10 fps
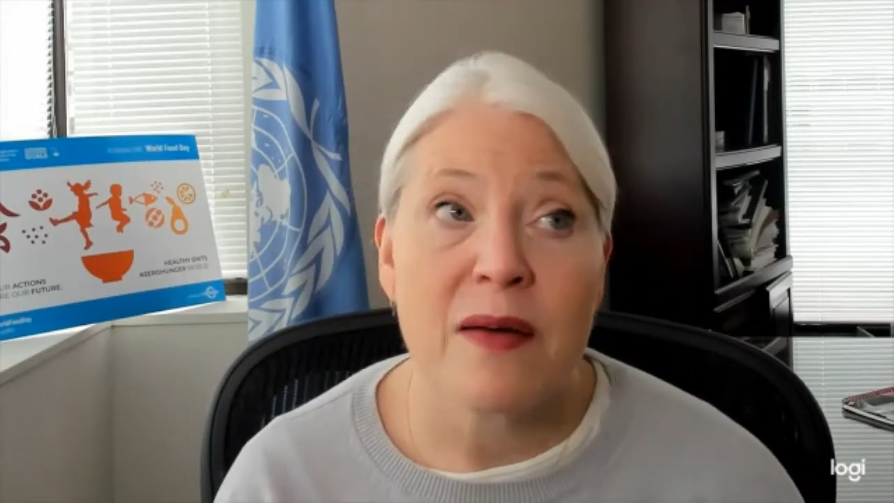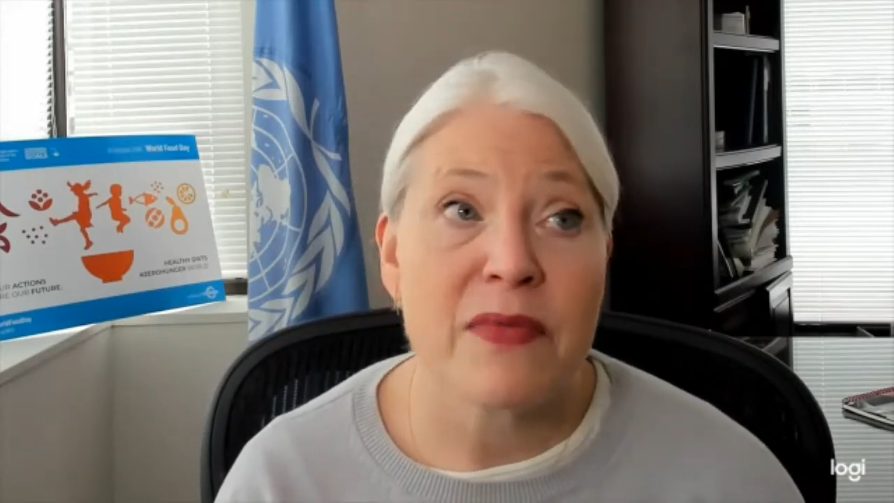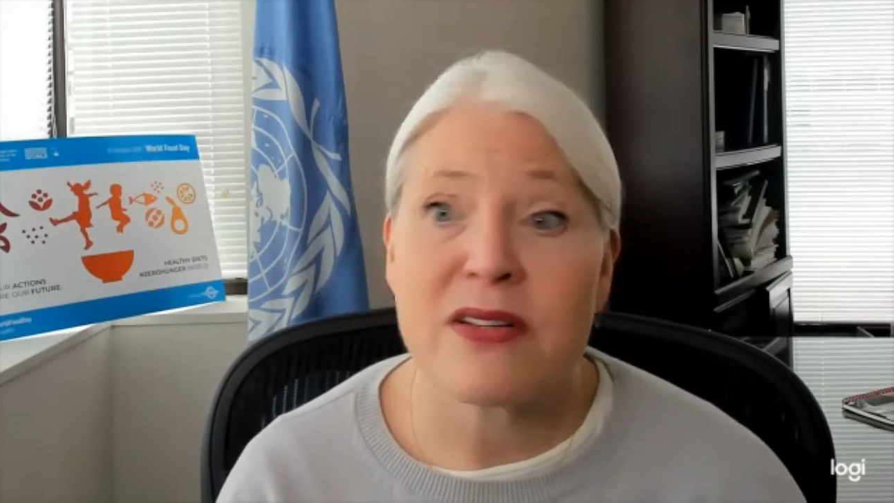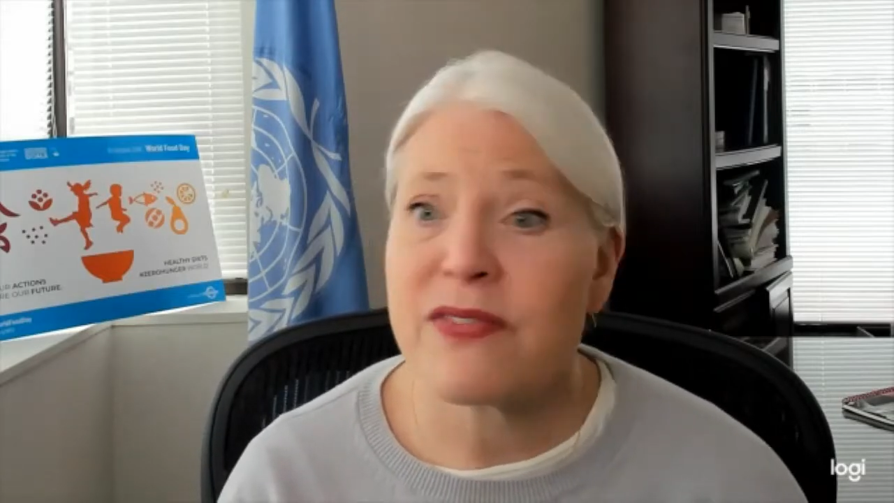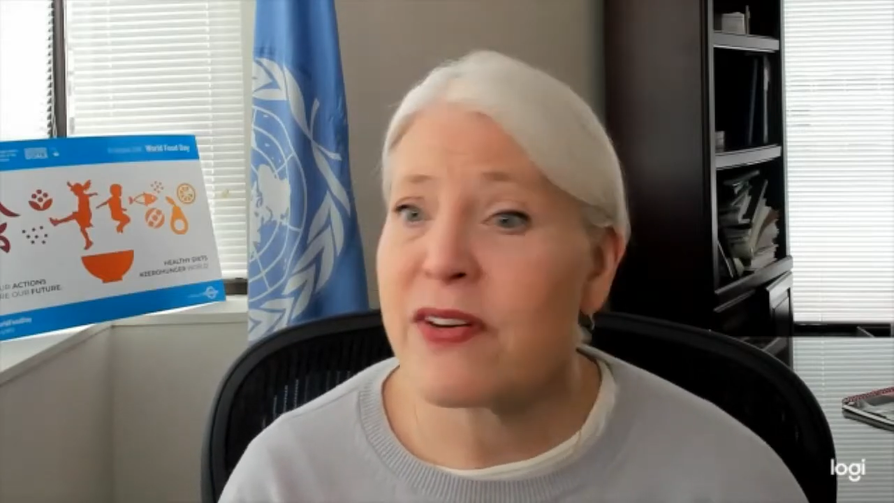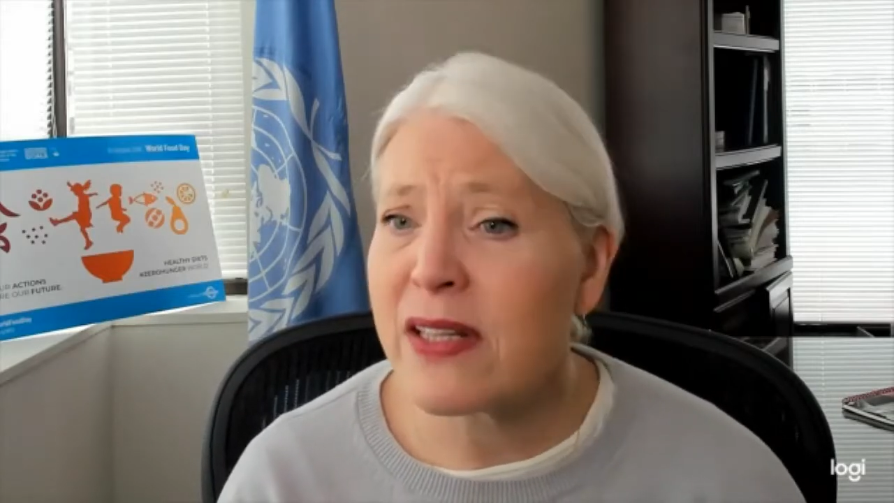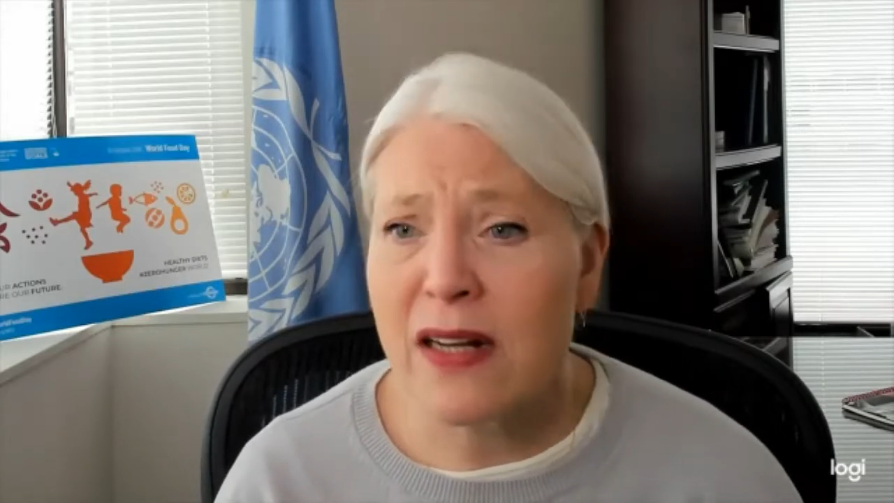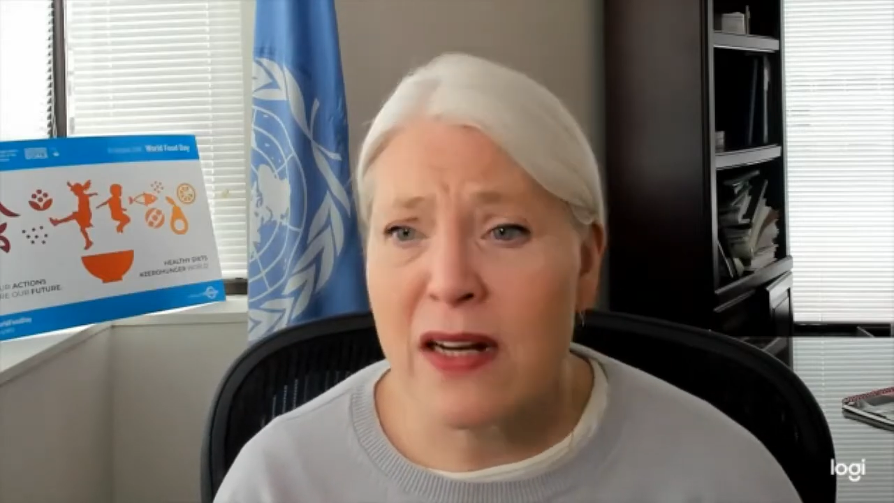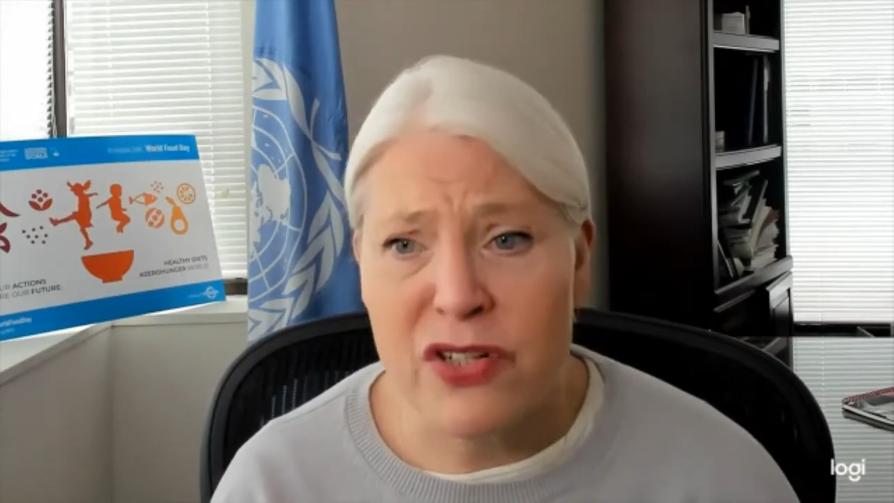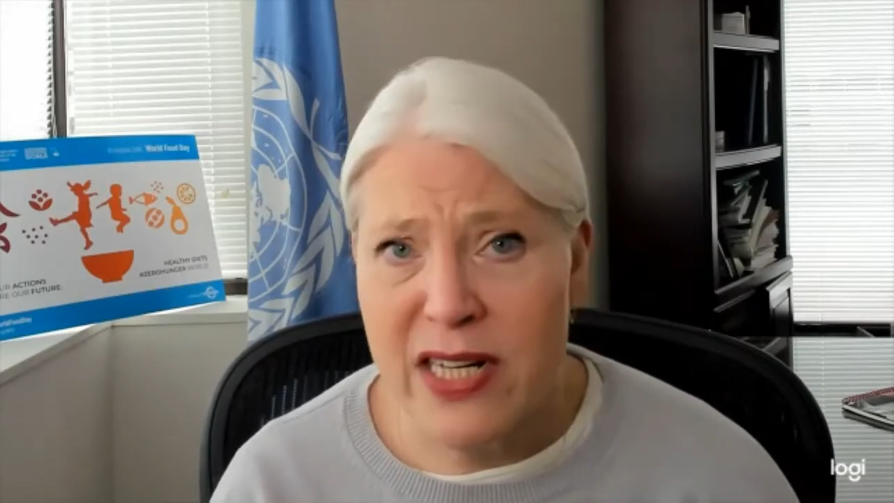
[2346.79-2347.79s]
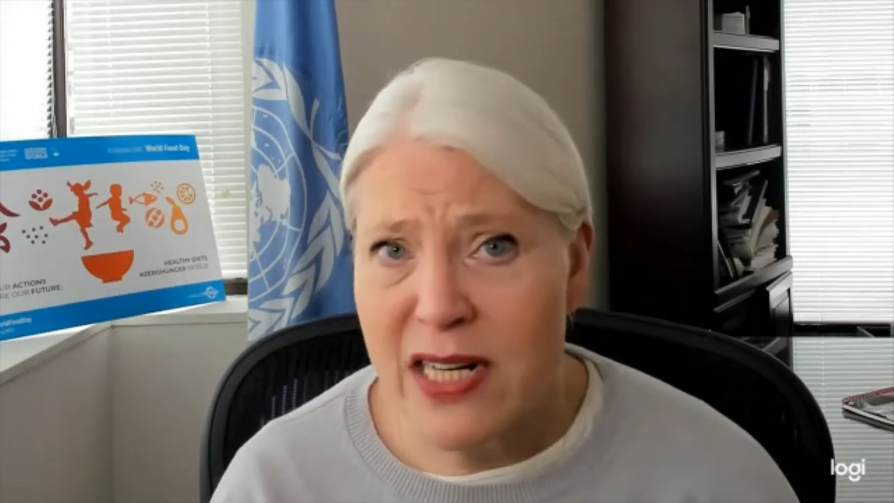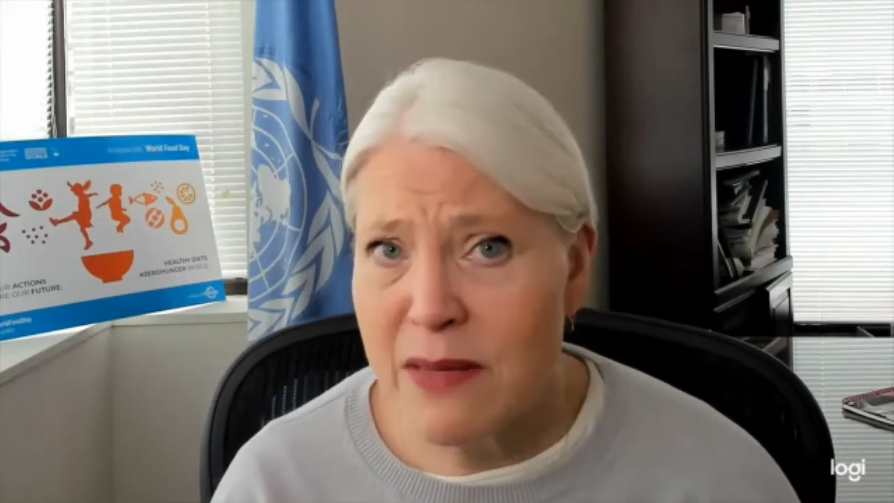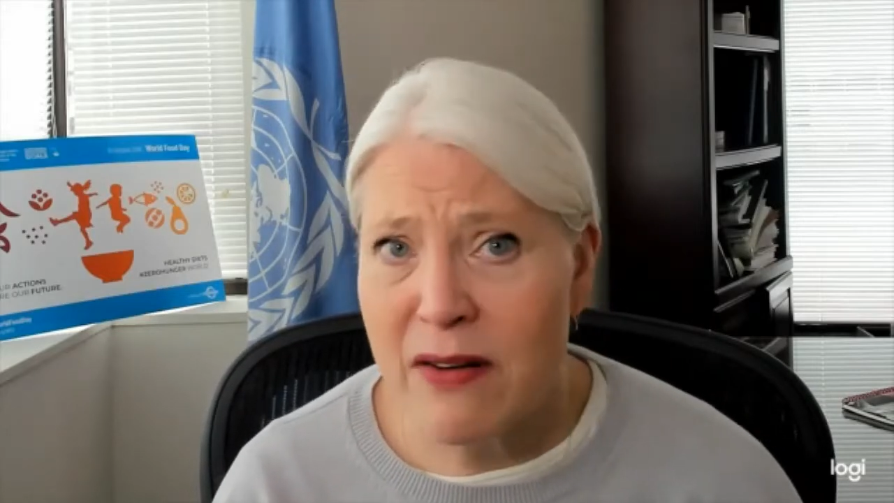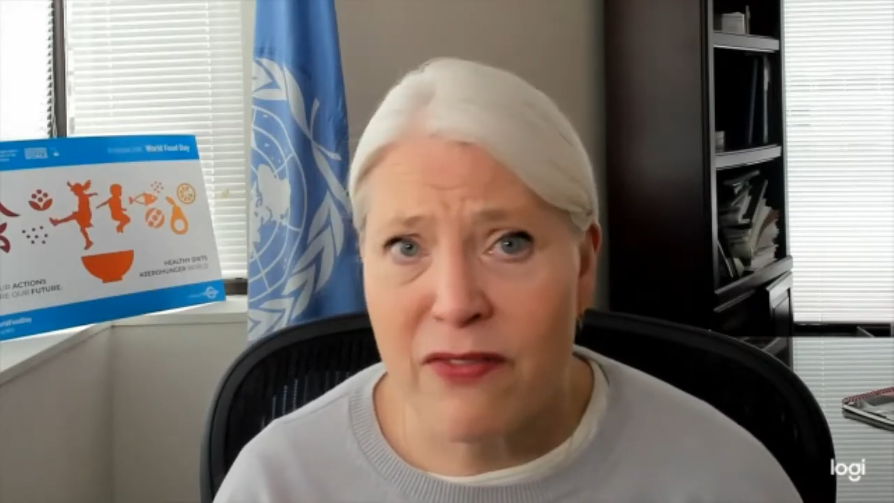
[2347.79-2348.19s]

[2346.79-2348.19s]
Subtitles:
There's very little understanding about